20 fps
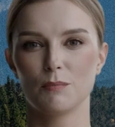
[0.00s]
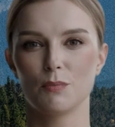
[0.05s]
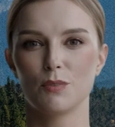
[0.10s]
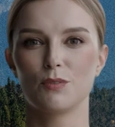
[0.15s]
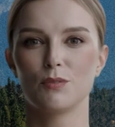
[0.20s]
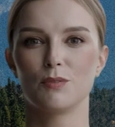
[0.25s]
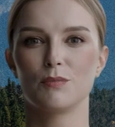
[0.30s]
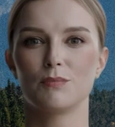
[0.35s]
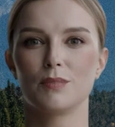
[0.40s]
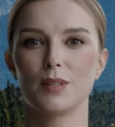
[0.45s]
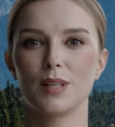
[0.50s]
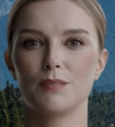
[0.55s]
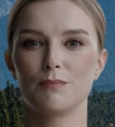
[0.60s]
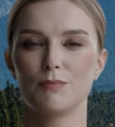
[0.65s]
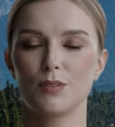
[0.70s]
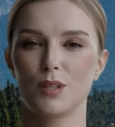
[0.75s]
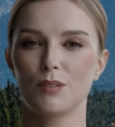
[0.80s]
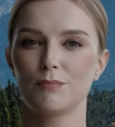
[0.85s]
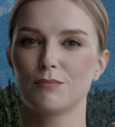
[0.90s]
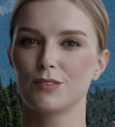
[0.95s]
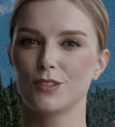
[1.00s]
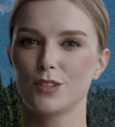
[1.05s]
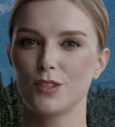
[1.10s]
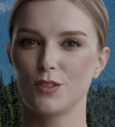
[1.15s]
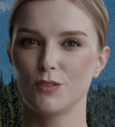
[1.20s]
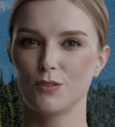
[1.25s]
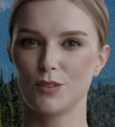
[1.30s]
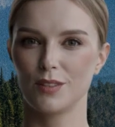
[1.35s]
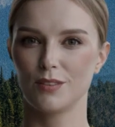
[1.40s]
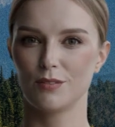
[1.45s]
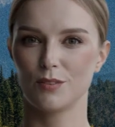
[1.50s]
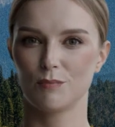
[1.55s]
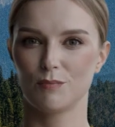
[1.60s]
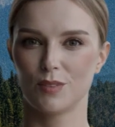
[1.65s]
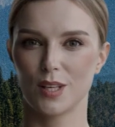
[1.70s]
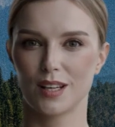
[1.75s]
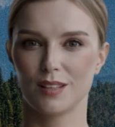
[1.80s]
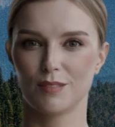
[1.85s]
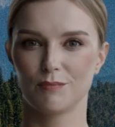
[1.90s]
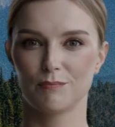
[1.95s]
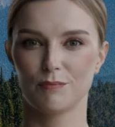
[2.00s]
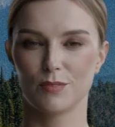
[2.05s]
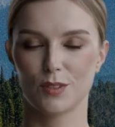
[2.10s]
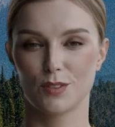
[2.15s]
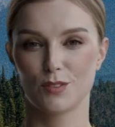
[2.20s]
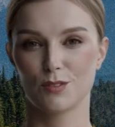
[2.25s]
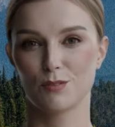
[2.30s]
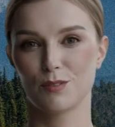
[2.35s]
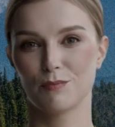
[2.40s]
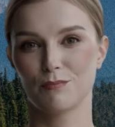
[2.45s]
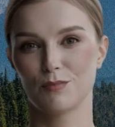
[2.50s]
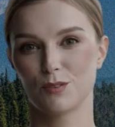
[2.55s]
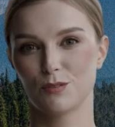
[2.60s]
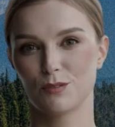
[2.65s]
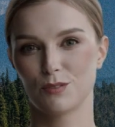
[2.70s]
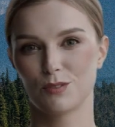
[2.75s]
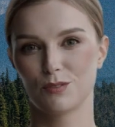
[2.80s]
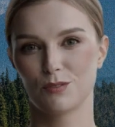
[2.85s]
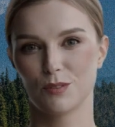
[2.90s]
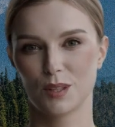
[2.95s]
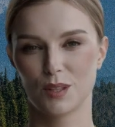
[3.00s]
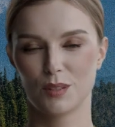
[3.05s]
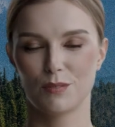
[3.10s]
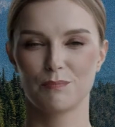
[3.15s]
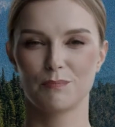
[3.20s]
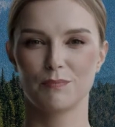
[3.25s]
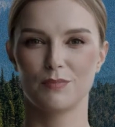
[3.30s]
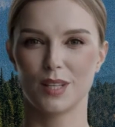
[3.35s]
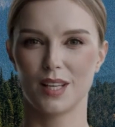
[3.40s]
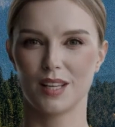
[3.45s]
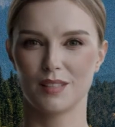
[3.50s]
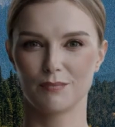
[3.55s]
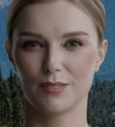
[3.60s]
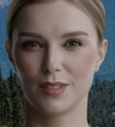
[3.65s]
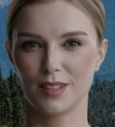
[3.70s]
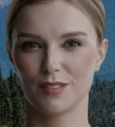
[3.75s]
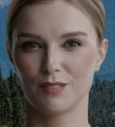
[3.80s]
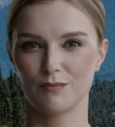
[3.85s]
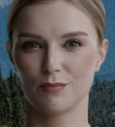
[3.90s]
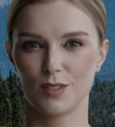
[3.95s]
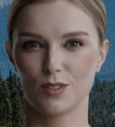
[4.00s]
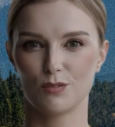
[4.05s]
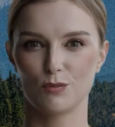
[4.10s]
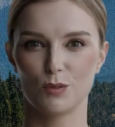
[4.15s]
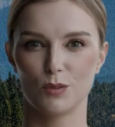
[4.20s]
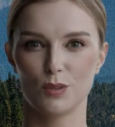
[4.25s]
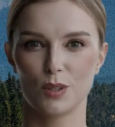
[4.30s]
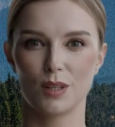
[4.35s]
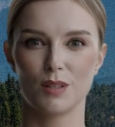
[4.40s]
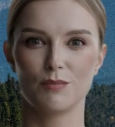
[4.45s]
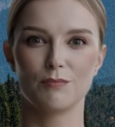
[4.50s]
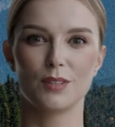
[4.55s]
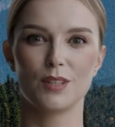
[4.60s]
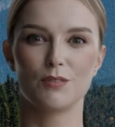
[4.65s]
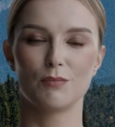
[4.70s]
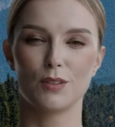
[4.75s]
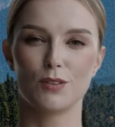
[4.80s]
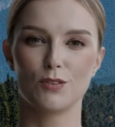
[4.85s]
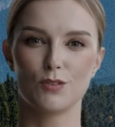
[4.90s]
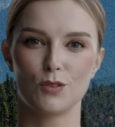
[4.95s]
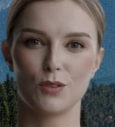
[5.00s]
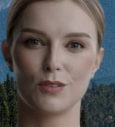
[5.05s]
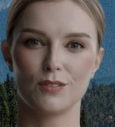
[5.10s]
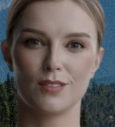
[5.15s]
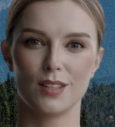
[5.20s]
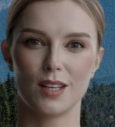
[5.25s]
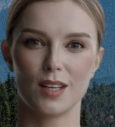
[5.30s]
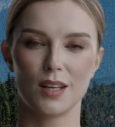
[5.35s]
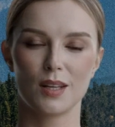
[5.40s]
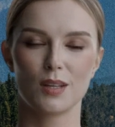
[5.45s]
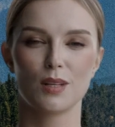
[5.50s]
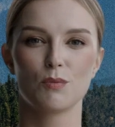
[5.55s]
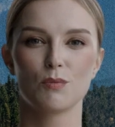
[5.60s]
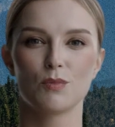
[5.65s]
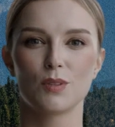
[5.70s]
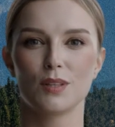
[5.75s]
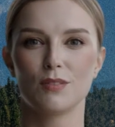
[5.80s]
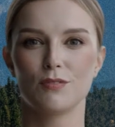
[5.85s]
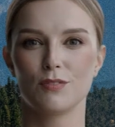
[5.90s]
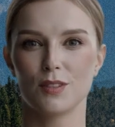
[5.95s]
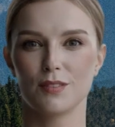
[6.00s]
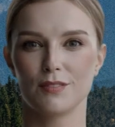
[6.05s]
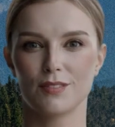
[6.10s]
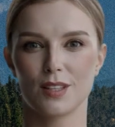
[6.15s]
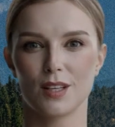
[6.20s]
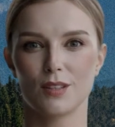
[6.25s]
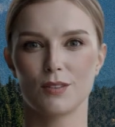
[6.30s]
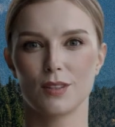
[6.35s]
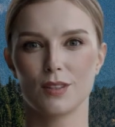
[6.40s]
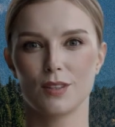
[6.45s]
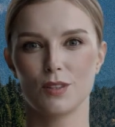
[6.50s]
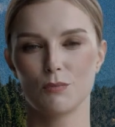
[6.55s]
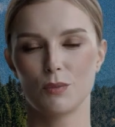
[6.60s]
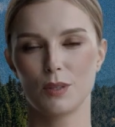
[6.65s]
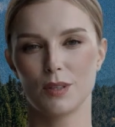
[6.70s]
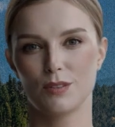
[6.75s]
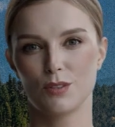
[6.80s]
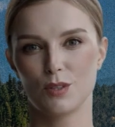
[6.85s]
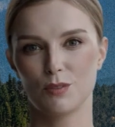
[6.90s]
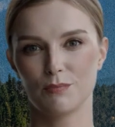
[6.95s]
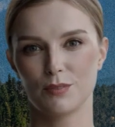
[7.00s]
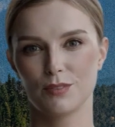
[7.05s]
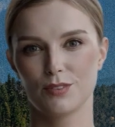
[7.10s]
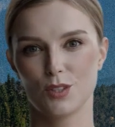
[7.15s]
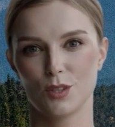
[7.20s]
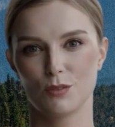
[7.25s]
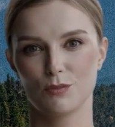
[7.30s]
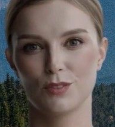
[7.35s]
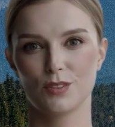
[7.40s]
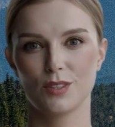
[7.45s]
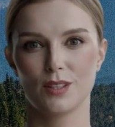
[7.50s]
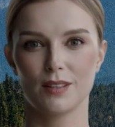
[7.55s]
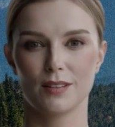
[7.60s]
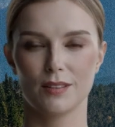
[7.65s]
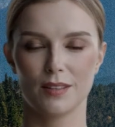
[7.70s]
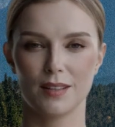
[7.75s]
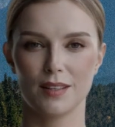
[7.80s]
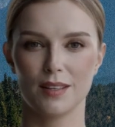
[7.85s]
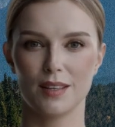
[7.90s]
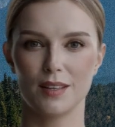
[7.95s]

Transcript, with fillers: move involves securing the right of first refusal on five individual RV resorts across Ontario and Nova Scotia.